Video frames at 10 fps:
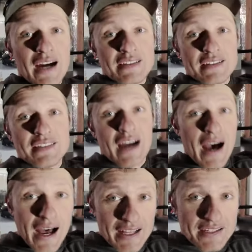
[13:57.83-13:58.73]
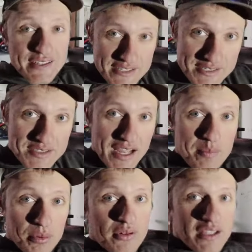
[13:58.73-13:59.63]
I did not
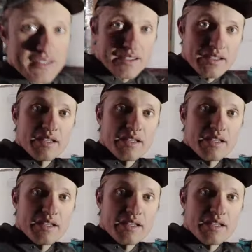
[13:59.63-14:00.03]
staple it